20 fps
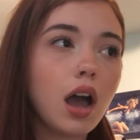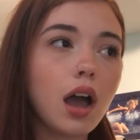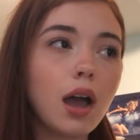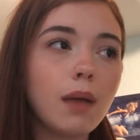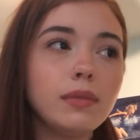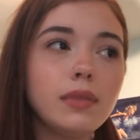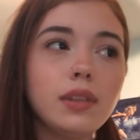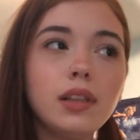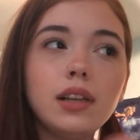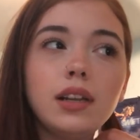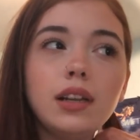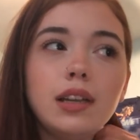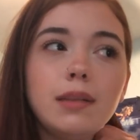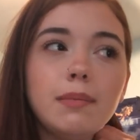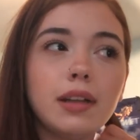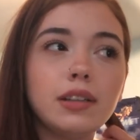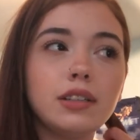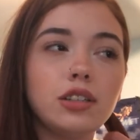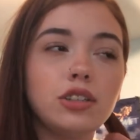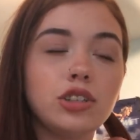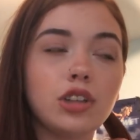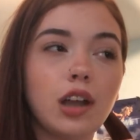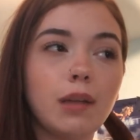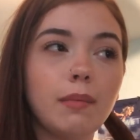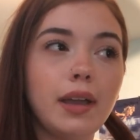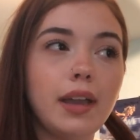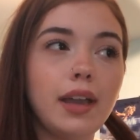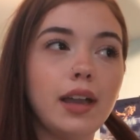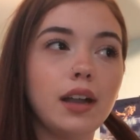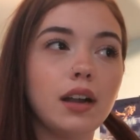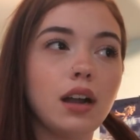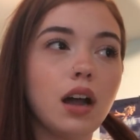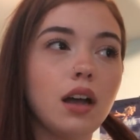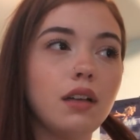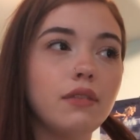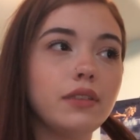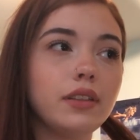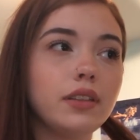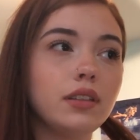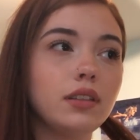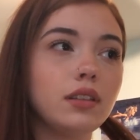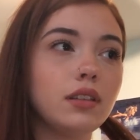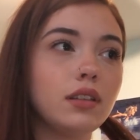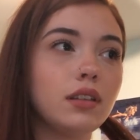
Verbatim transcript: I'm literally about to chop my hair off and